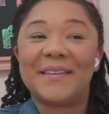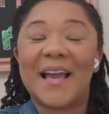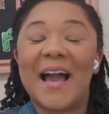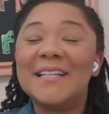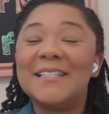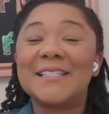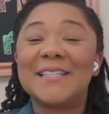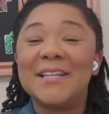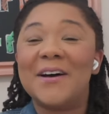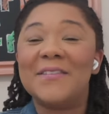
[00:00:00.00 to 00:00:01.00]
I
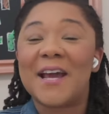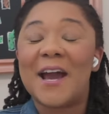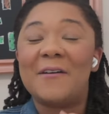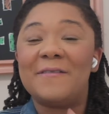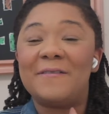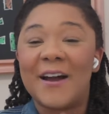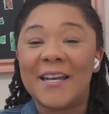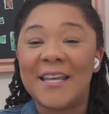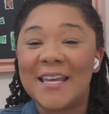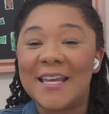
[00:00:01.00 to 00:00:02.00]
just loved how
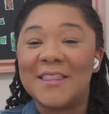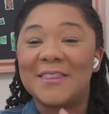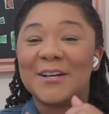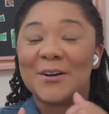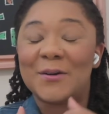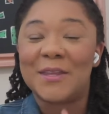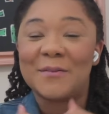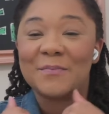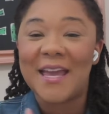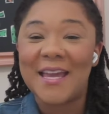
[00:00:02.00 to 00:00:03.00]
funny the the
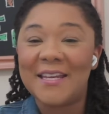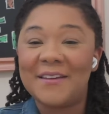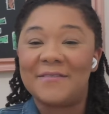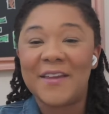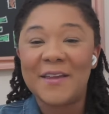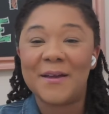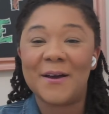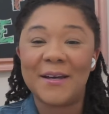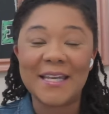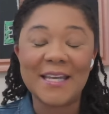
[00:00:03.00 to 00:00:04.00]
main
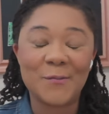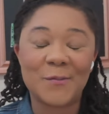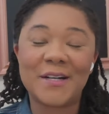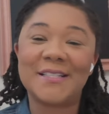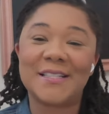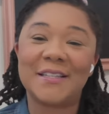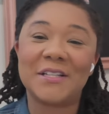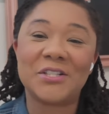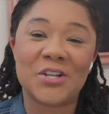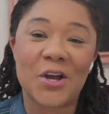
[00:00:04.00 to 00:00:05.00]
female lead was in
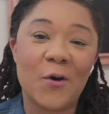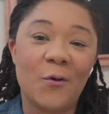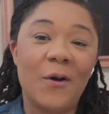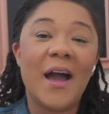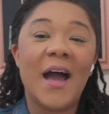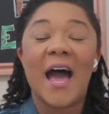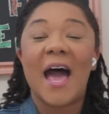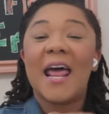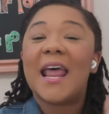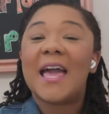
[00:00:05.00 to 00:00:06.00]
the show.
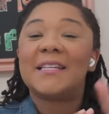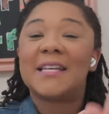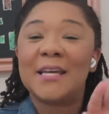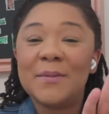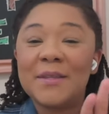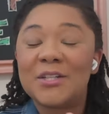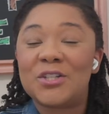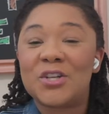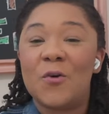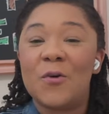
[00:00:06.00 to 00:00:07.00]
I liked him in the
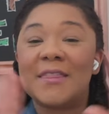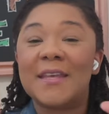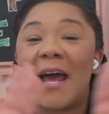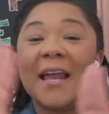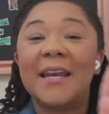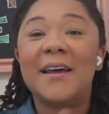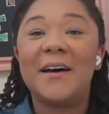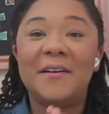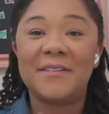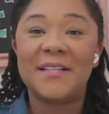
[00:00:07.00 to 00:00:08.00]
show and then I
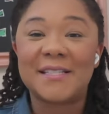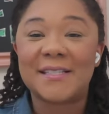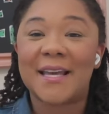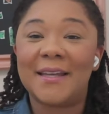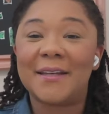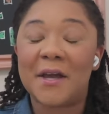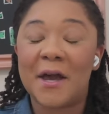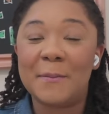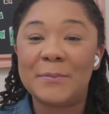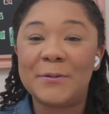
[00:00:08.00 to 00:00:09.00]
loved the second
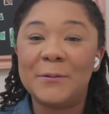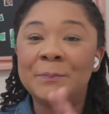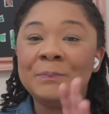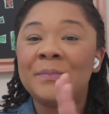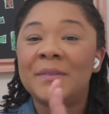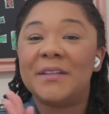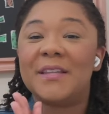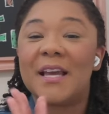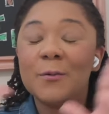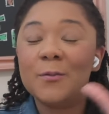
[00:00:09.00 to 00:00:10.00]
couple
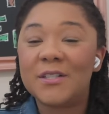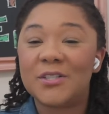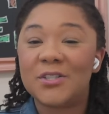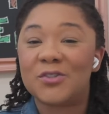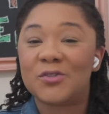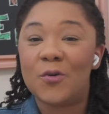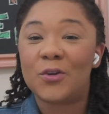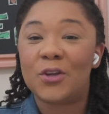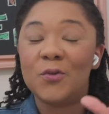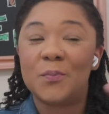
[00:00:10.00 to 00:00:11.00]
they was just so
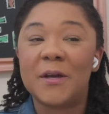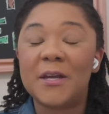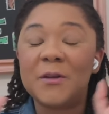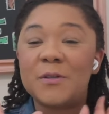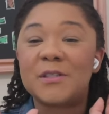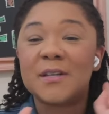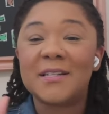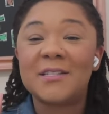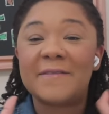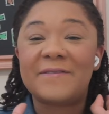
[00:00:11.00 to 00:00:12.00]
cute but it was such
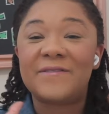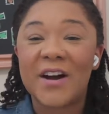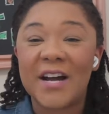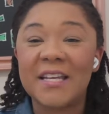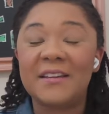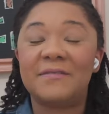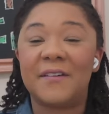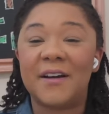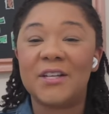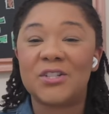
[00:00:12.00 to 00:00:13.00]
a funny
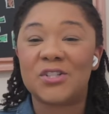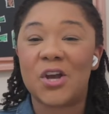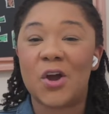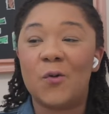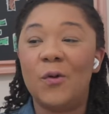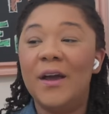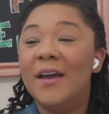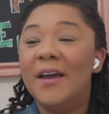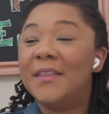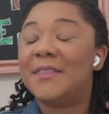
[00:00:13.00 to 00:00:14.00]
funny show
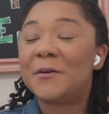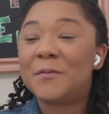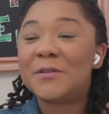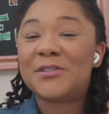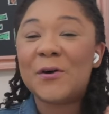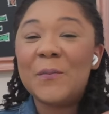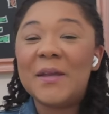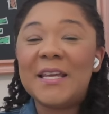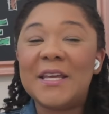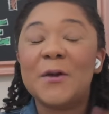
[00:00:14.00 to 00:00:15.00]
there was so
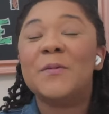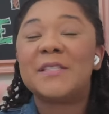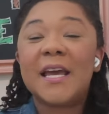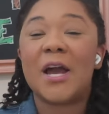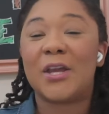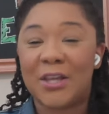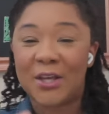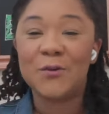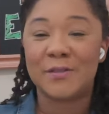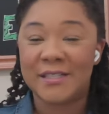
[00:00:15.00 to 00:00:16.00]
many it was like a
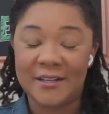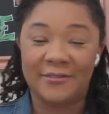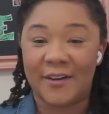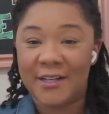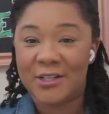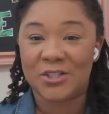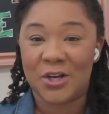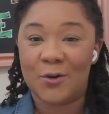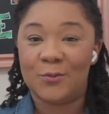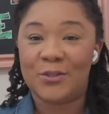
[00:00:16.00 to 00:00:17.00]
cutesy funny
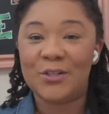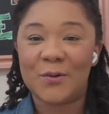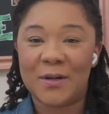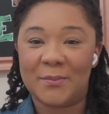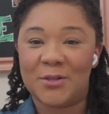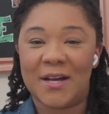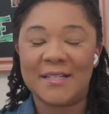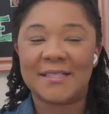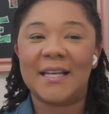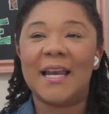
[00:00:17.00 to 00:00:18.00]
show do you know what i'm trying
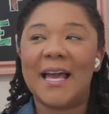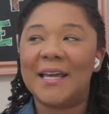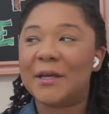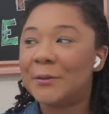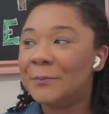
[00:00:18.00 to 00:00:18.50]
to say like